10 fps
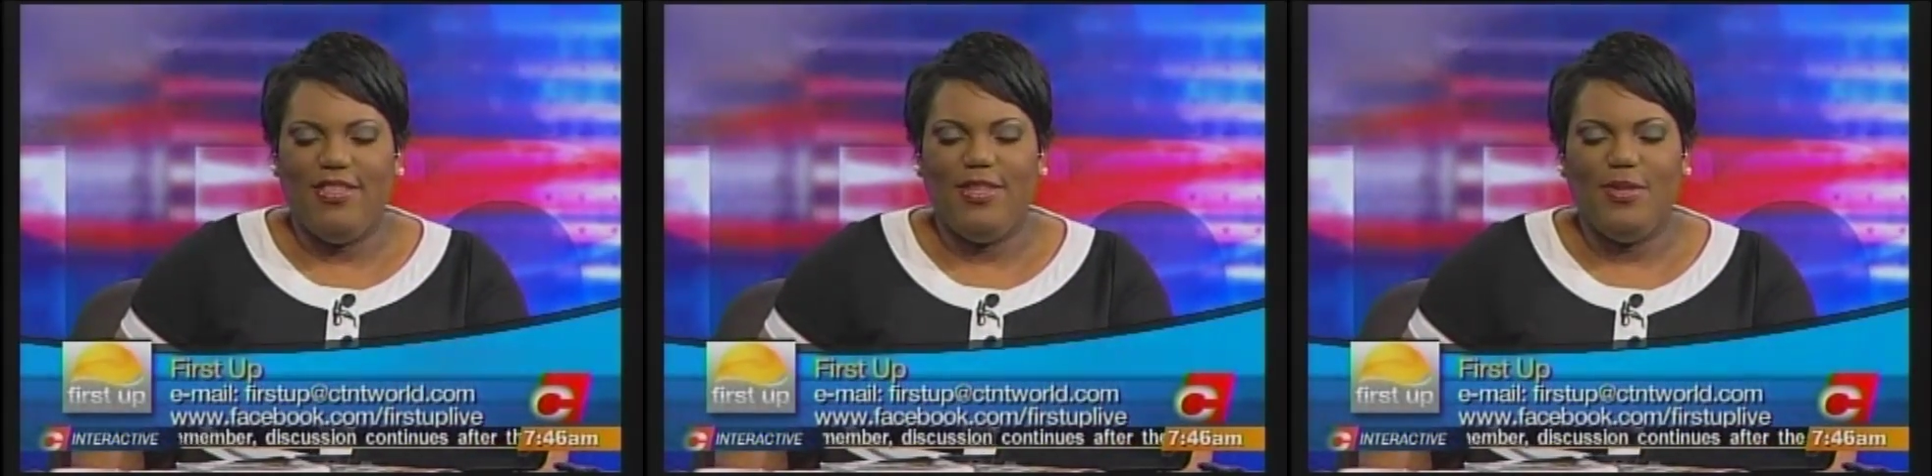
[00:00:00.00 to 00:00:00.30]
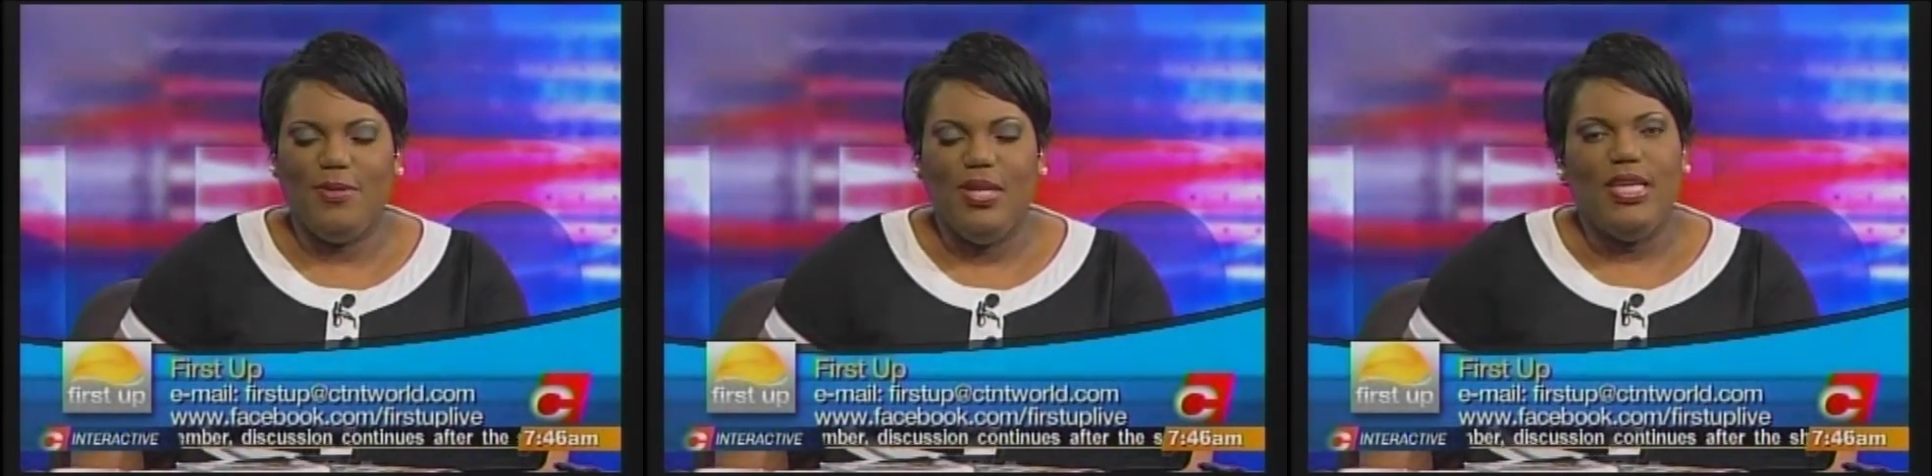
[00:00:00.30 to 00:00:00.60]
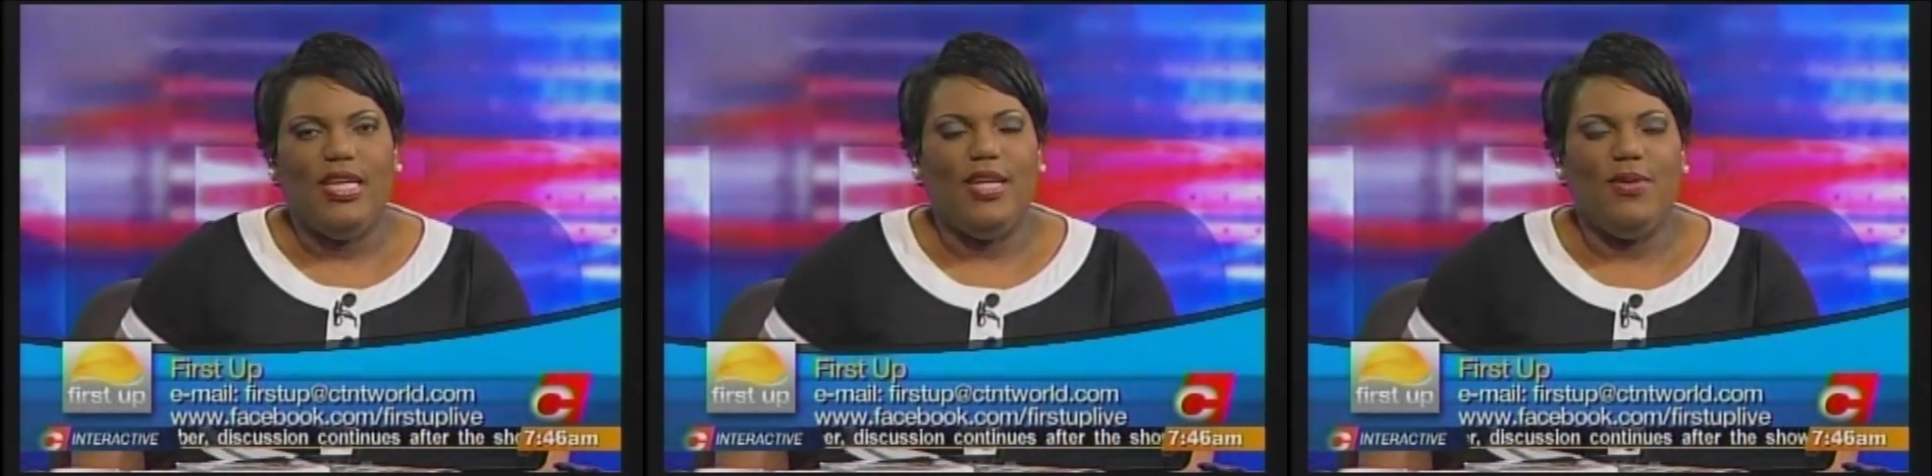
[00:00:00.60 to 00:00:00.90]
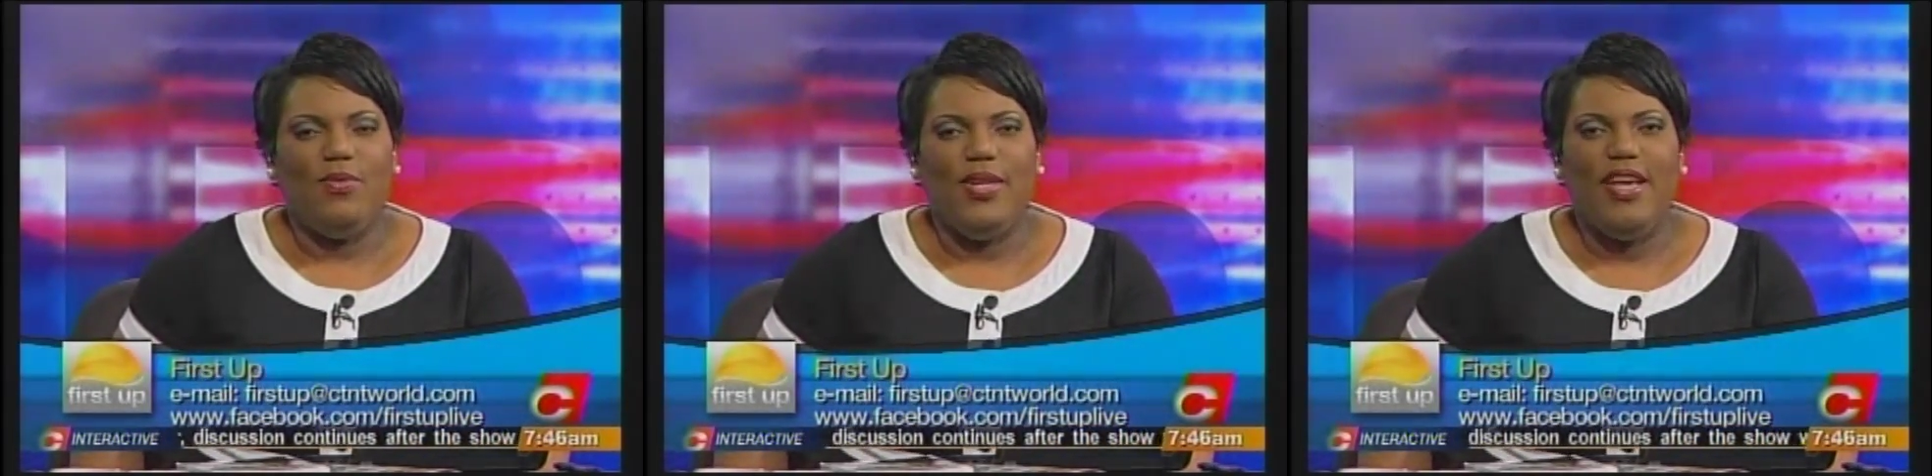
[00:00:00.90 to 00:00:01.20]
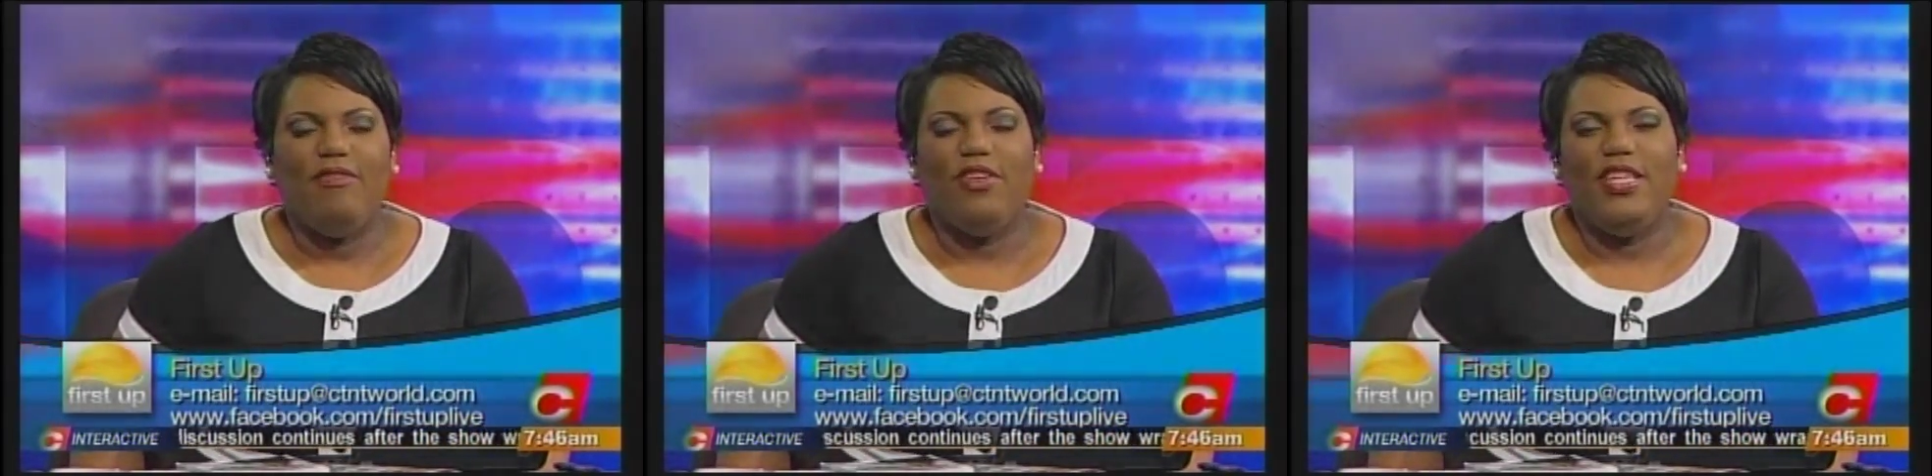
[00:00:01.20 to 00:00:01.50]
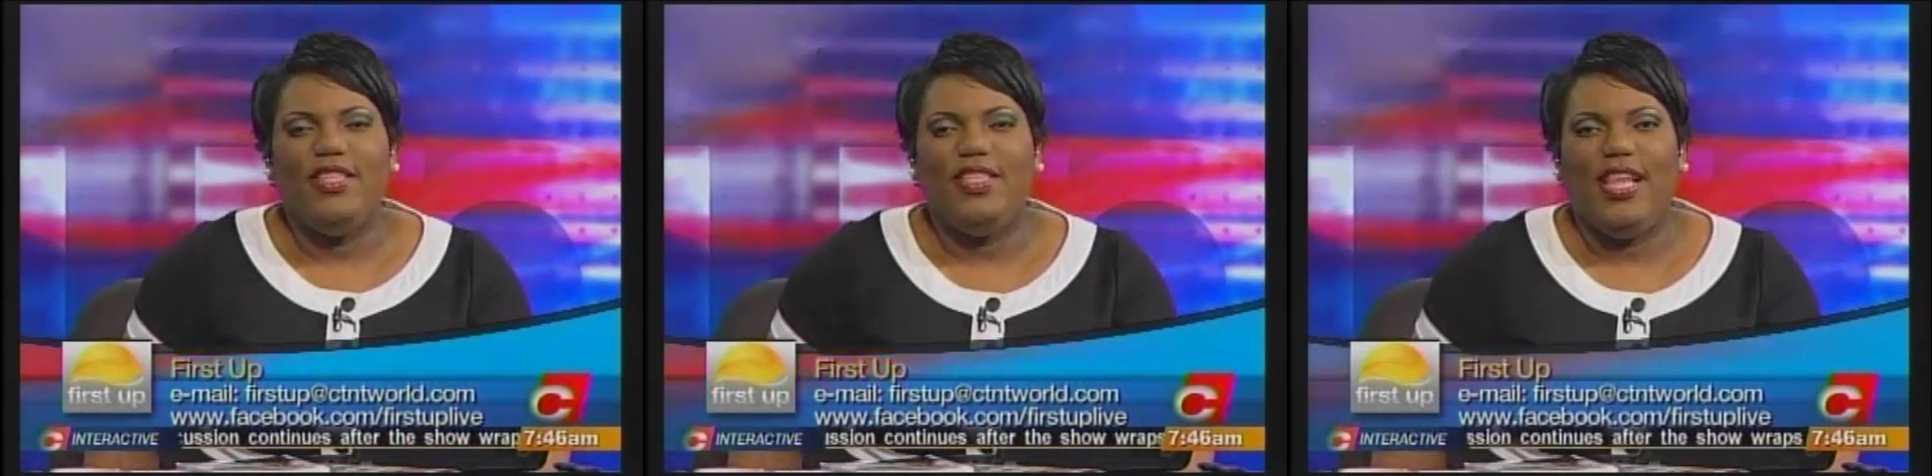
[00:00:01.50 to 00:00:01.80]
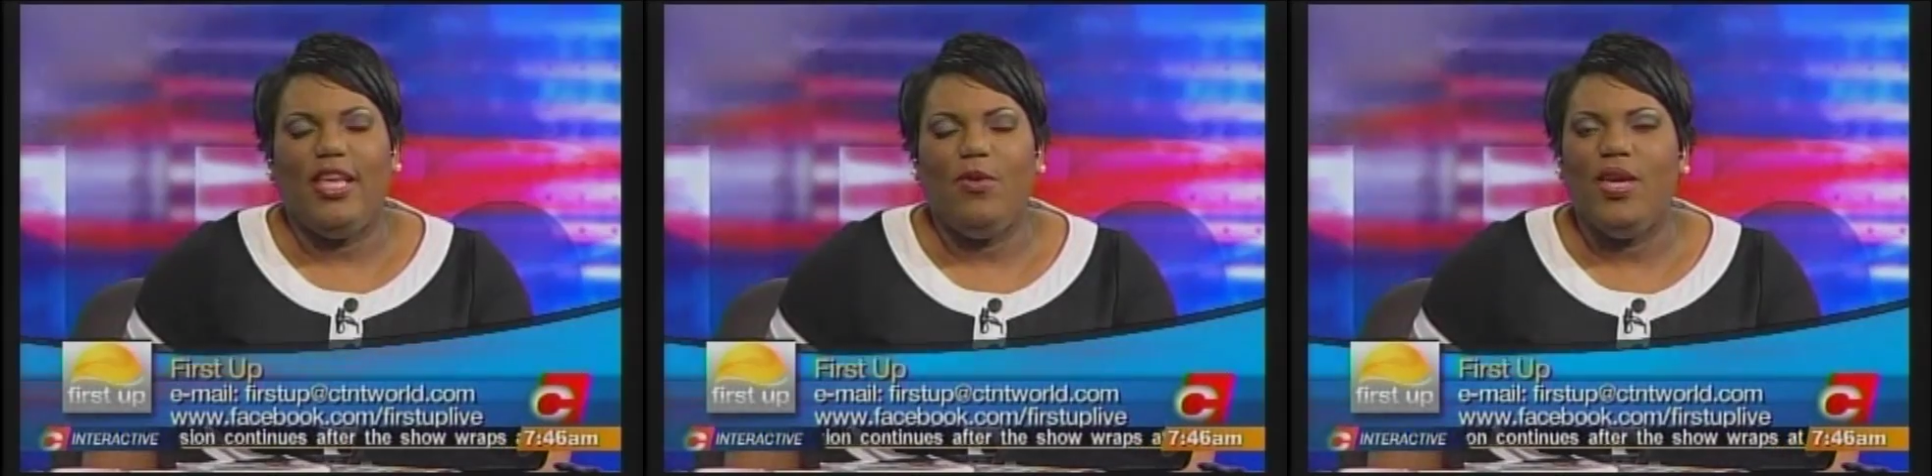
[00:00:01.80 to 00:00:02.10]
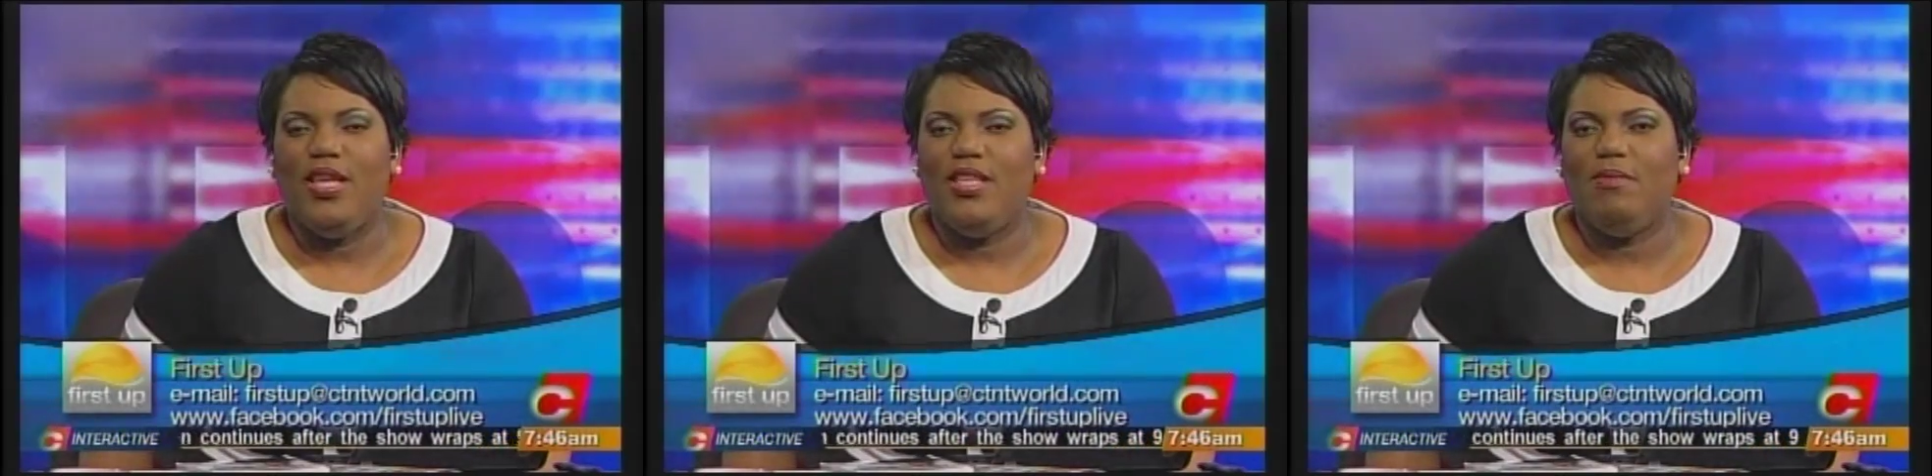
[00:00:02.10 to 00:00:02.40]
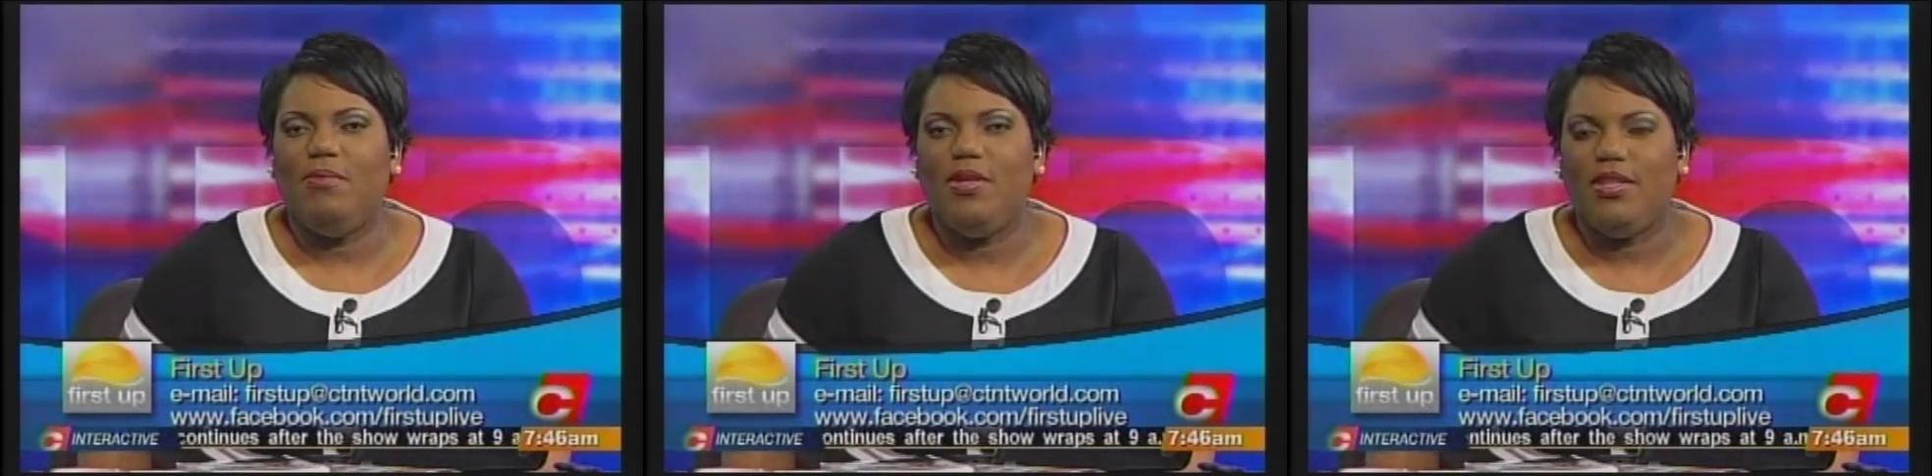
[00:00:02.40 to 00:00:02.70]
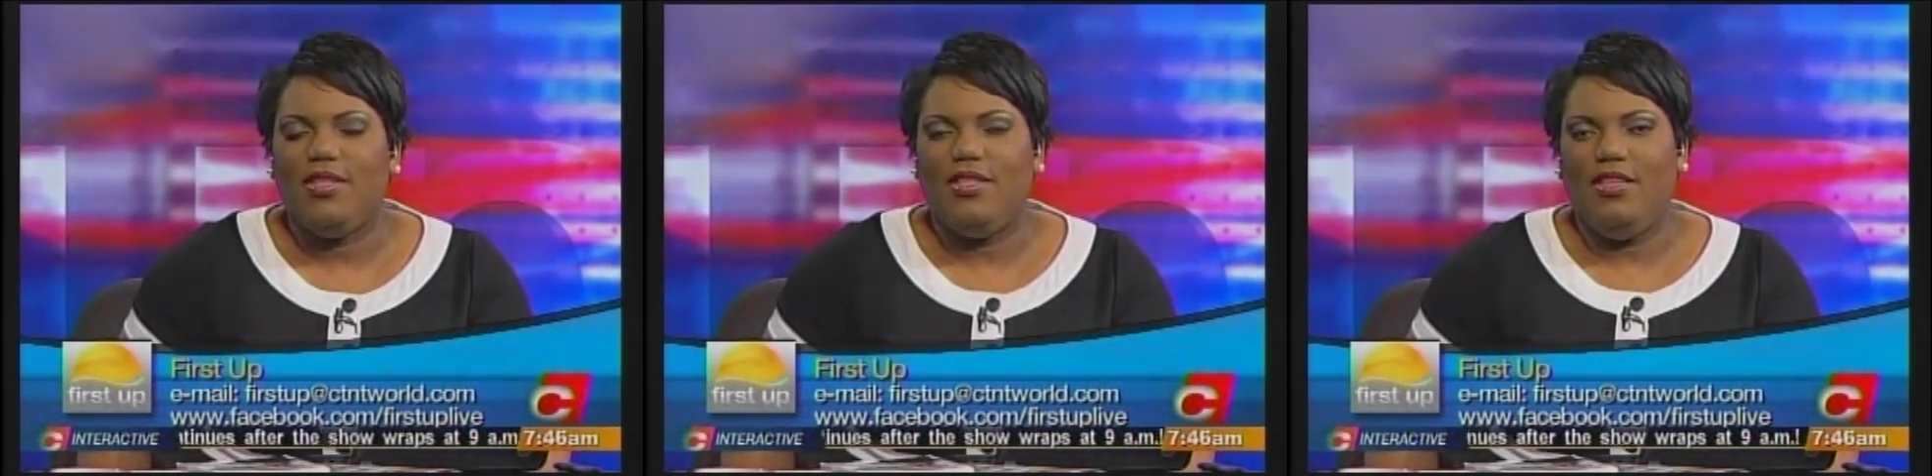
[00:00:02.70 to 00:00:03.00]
So whatever he's telling you in his books,